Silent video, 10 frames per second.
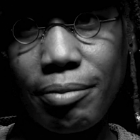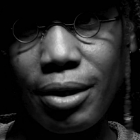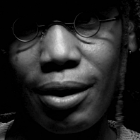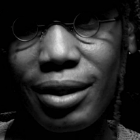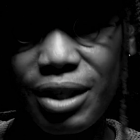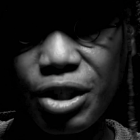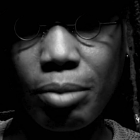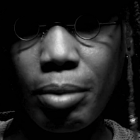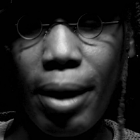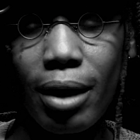I think there
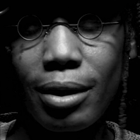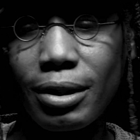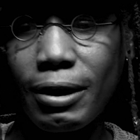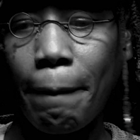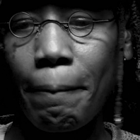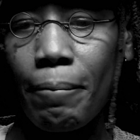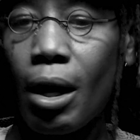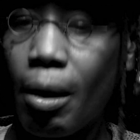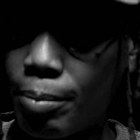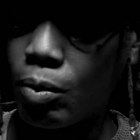should be balance.
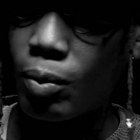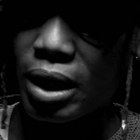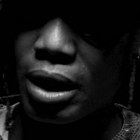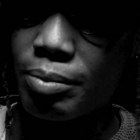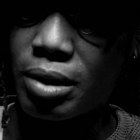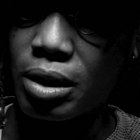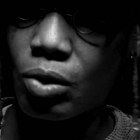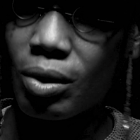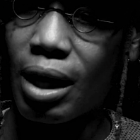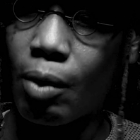But when it comes to
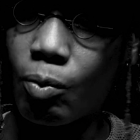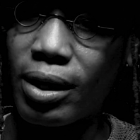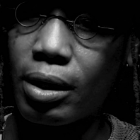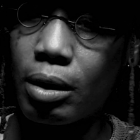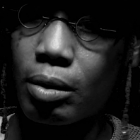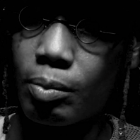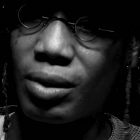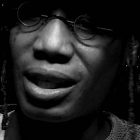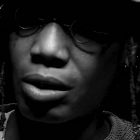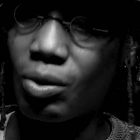Soul and I,
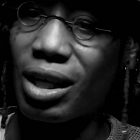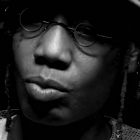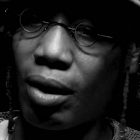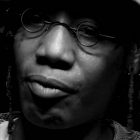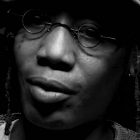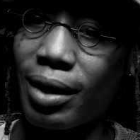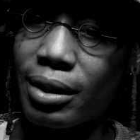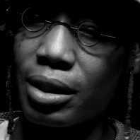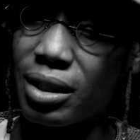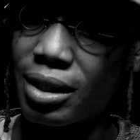so that's why I feel
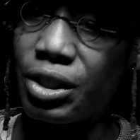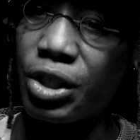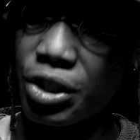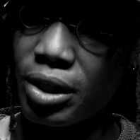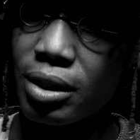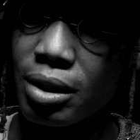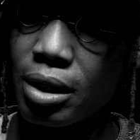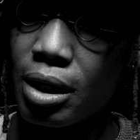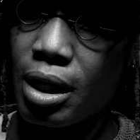like there's conditions.